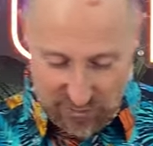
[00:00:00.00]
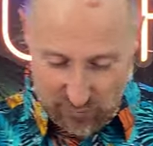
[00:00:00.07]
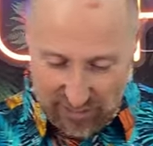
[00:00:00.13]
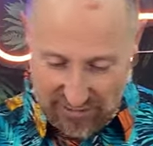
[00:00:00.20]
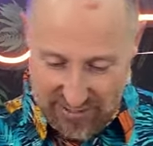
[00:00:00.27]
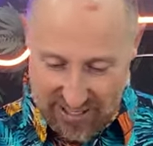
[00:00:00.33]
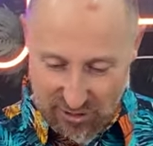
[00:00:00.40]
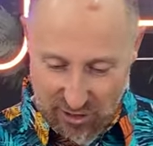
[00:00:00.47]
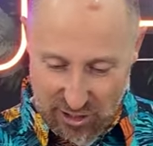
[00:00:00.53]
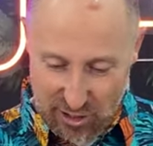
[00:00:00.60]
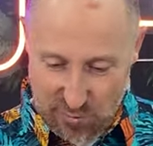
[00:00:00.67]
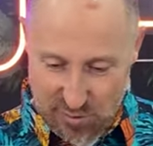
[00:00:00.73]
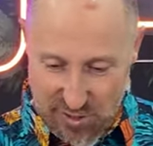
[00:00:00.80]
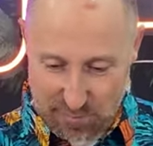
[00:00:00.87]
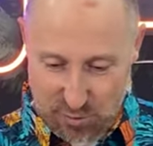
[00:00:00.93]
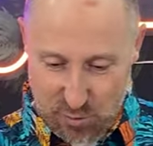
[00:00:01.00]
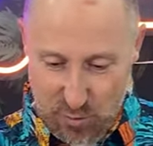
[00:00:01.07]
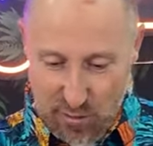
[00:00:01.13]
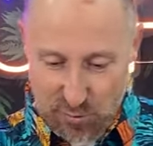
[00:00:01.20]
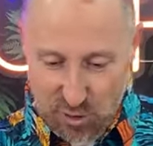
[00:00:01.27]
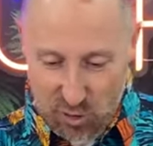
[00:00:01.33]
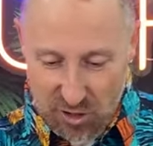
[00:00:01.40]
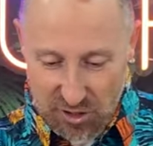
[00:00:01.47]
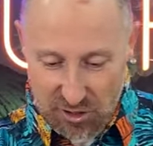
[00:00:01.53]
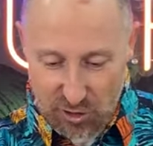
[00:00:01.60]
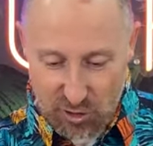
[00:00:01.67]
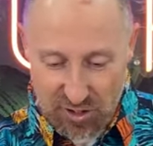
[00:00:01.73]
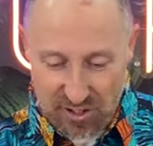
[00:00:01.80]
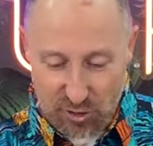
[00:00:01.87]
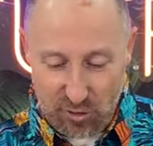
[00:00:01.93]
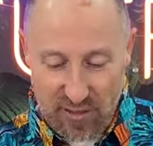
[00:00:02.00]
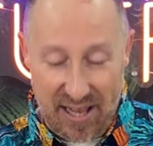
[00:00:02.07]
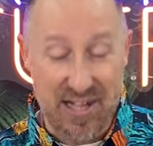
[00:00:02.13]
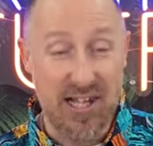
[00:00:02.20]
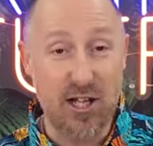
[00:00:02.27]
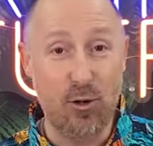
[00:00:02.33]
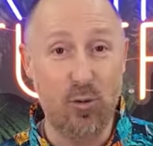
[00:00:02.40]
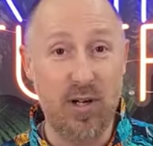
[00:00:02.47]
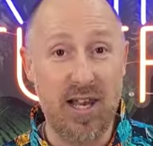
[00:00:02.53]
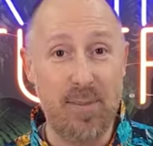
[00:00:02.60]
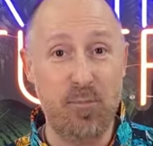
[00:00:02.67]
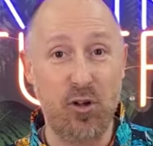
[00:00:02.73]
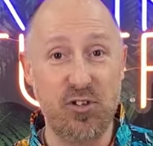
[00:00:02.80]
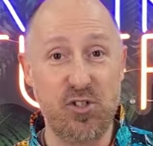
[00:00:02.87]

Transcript: you'll get that in a close-up as well. It's kind of got that little lip on